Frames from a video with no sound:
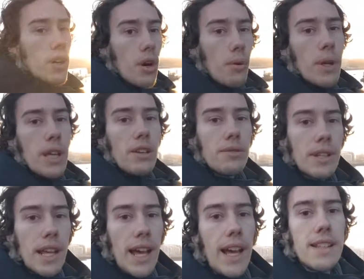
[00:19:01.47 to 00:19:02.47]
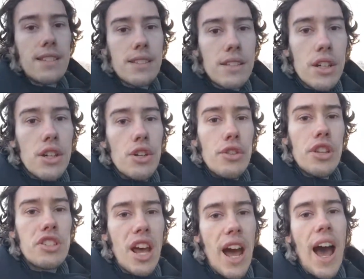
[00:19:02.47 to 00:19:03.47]
we even had the
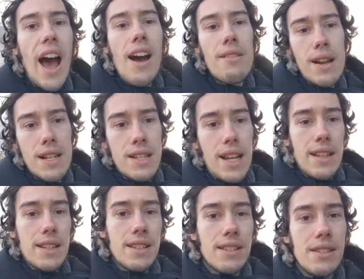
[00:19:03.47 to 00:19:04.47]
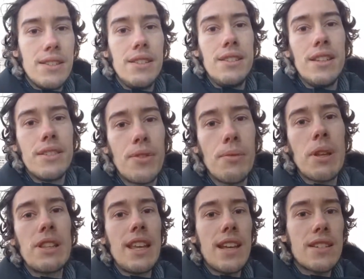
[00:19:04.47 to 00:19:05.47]
Sahara sand from the
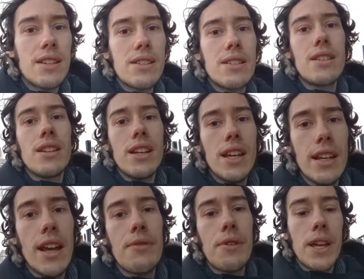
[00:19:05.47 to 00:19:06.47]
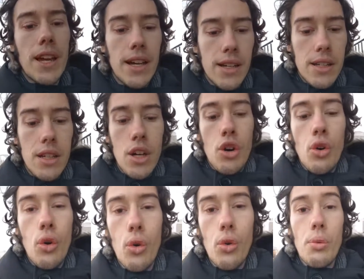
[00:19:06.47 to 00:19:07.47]
desert in Africa
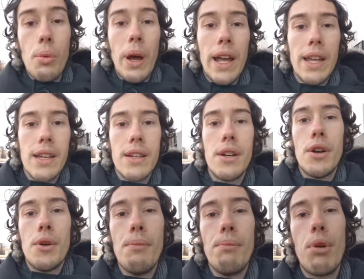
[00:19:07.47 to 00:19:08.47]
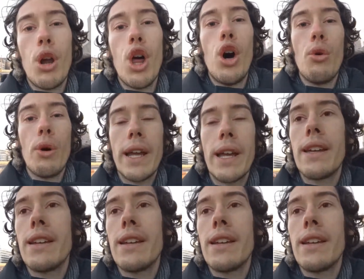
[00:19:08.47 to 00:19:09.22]
all the way blowing